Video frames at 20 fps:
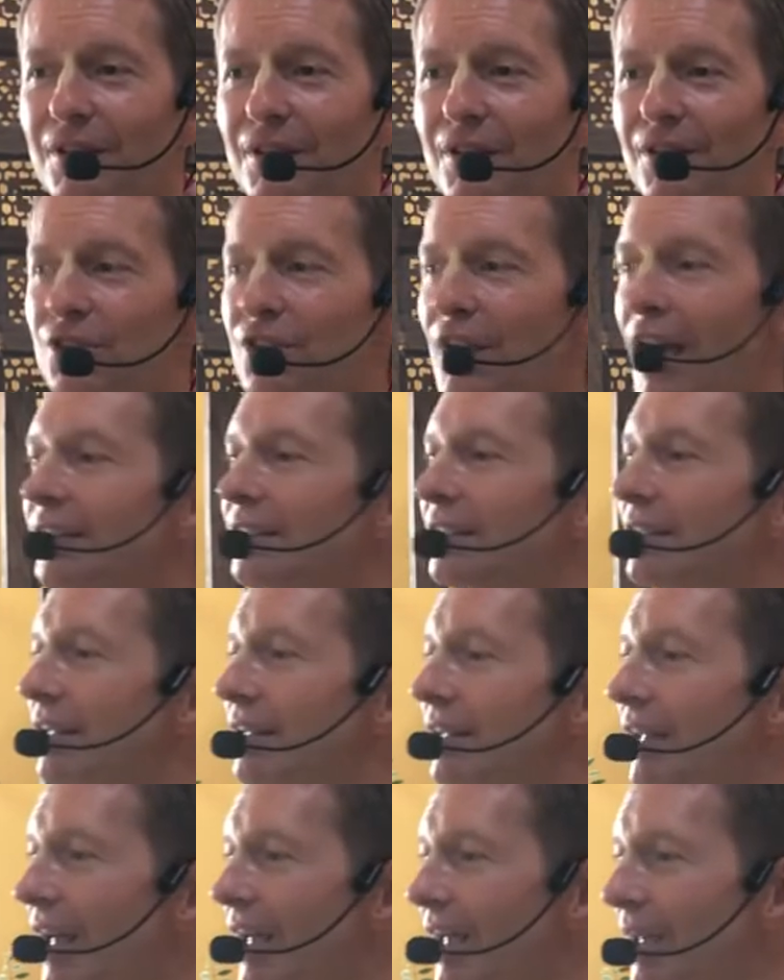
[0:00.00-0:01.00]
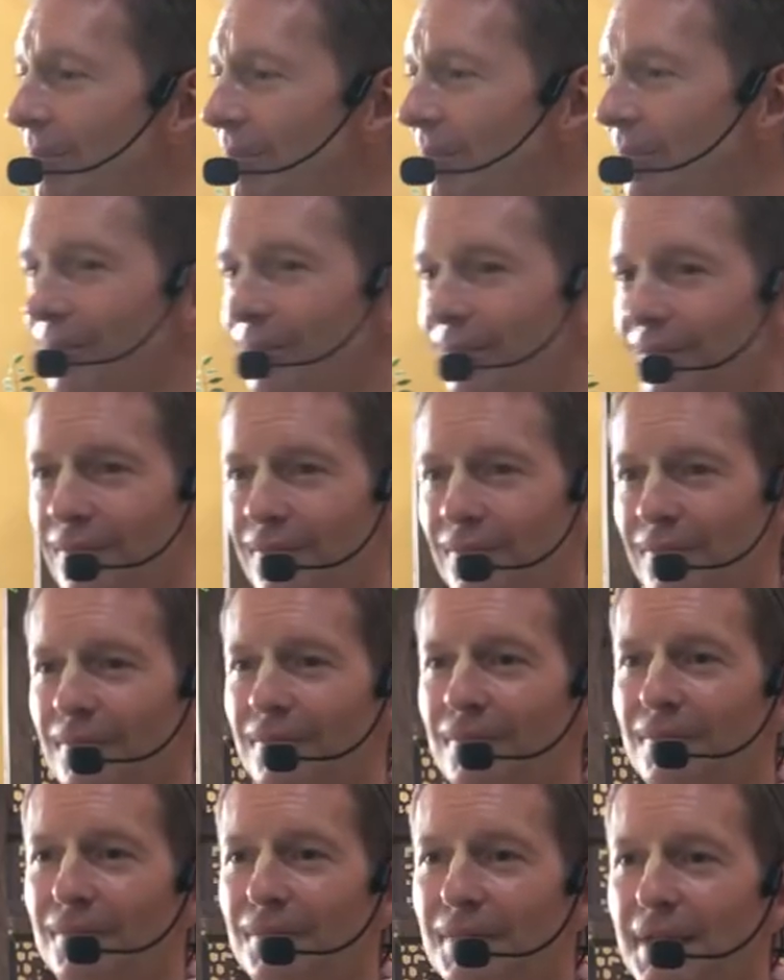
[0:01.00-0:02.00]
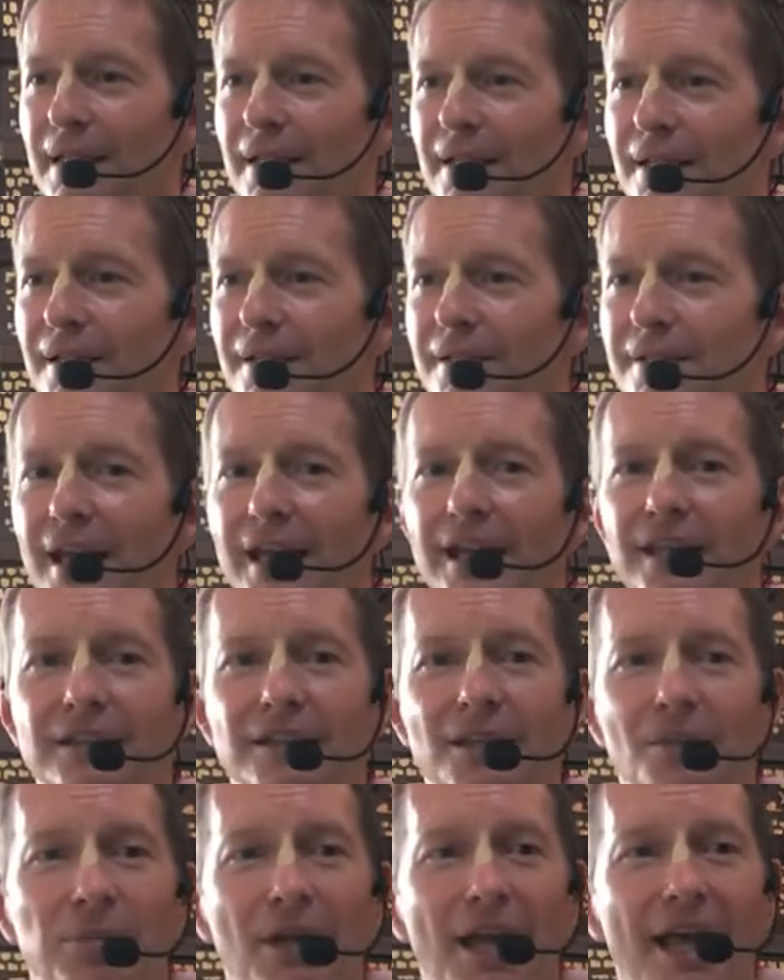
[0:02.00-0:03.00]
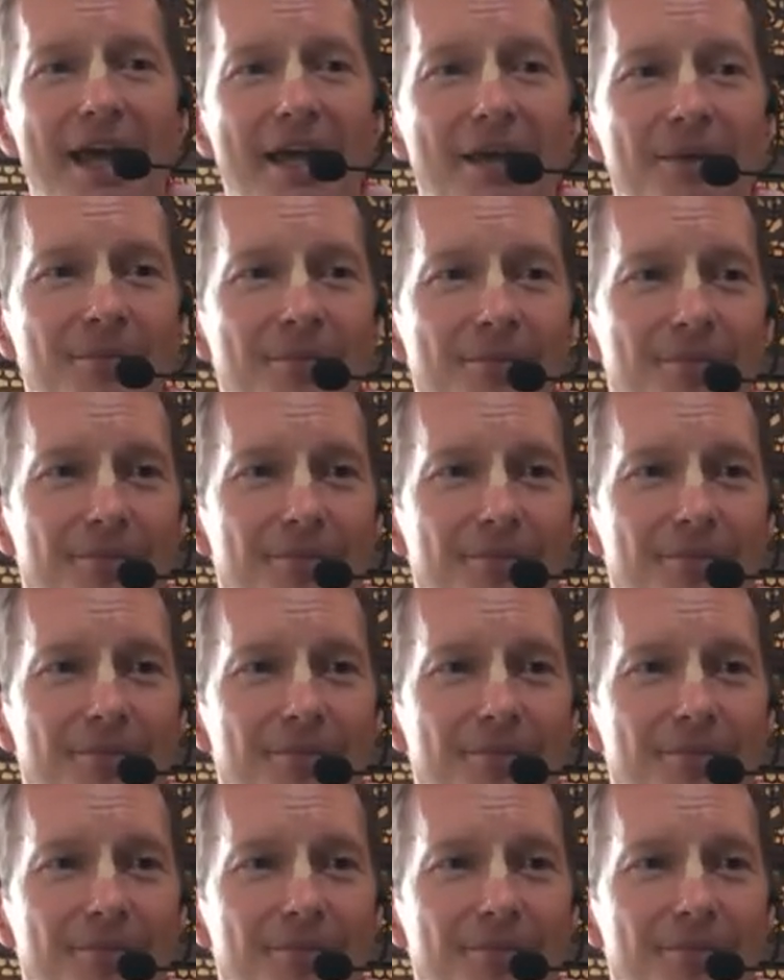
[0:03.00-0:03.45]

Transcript: Chant the name, take the blame,